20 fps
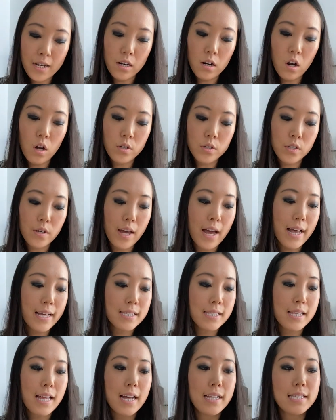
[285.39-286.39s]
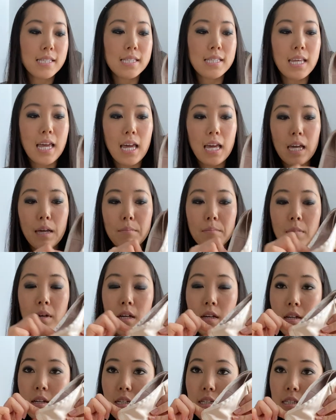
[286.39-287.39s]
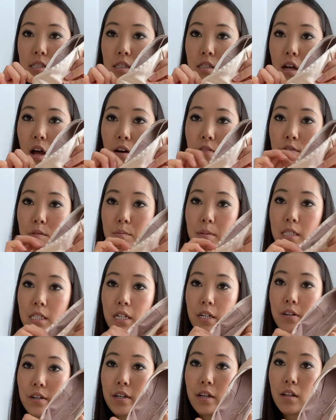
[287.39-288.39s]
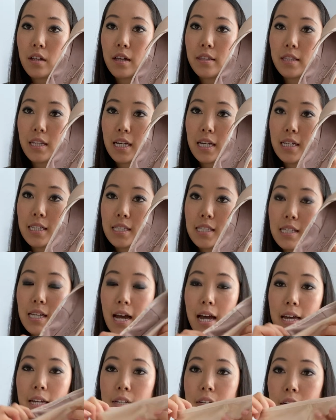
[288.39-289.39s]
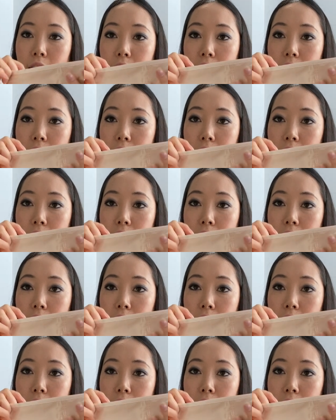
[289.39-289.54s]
And it also has that same soft material on the inside.